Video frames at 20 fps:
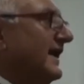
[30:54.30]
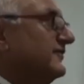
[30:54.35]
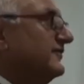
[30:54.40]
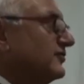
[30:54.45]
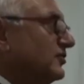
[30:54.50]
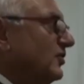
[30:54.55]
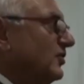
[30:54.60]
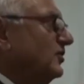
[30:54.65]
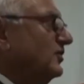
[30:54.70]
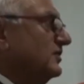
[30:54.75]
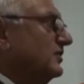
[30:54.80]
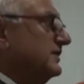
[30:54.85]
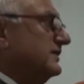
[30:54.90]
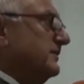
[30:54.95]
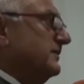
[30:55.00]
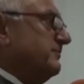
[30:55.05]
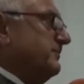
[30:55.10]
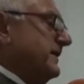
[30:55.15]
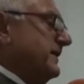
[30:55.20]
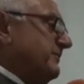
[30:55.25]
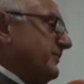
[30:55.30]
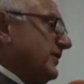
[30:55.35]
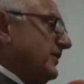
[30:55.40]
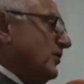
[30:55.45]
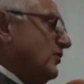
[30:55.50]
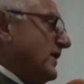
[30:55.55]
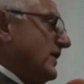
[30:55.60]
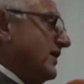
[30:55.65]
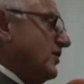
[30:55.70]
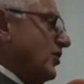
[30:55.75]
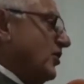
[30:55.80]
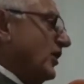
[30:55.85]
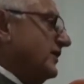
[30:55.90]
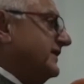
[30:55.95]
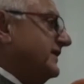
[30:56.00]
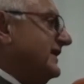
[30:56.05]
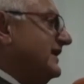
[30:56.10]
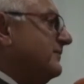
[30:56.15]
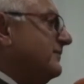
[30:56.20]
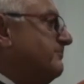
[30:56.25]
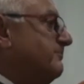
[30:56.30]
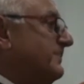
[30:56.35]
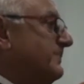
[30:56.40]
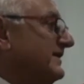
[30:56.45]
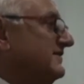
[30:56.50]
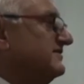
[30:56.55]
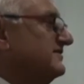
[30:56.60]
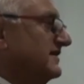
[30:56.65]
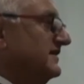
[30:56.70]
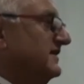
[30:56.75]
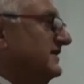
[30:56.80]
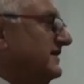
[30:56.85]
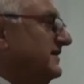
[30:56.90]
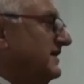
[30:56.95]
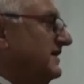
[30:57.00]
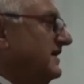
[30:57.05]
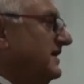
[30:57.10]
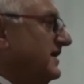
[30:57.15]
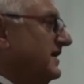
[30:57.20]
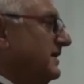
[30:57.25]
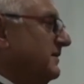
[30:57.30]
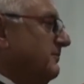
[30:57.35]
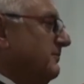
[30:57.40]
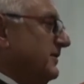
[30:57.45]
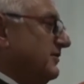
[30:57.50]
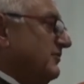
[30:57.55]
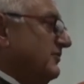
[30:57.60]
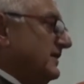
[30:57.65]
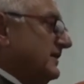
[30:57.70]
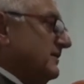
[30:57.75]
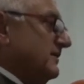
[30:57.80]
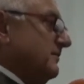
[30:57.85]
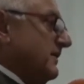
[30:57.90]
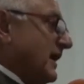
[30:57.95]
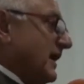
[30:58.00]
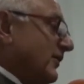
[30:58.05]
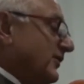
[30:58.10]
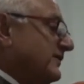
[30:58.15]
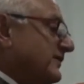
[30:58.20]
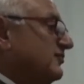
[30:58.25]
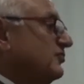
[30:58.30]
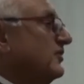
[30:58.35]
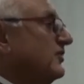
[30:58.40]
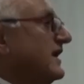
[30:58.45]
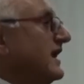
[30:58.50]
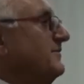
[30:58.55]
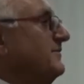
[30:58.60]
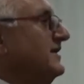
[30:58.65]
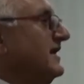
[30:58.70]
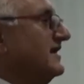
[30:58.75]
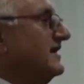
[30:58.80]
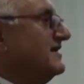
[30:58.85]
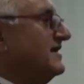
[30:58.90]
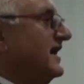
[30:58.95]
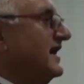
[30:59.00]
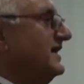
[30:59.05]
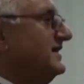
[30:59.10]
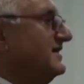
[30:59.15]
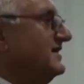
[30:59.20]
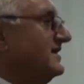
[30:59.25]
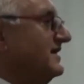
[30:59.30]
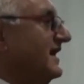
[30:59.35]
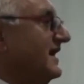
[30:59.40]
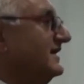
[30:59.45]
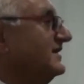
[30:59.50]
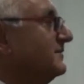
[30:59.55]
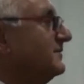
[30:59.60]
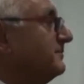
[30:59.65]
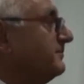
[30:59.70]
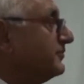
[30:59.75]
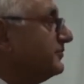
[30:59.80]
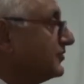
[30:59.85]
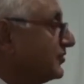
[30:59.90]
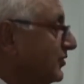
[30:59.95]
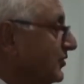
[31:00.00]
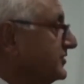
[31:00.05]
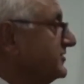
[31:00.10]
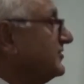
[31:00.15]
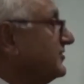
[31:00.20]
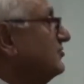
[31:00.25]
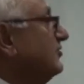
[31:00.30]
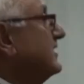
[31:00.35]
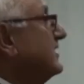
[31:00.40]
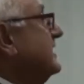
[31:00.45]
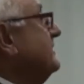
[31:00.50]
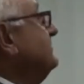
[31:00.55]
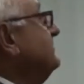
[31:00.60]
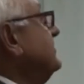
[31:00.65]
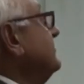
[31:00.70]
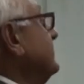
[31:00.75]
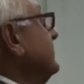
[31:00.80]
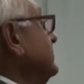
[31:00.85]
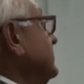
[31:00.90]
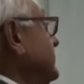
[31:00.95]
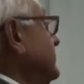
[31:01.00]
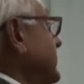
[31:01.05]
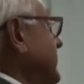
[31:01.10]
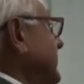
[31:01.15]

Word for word: and so the people were caught in a pincer between the Maoists who came in at night and the soldiers who came during the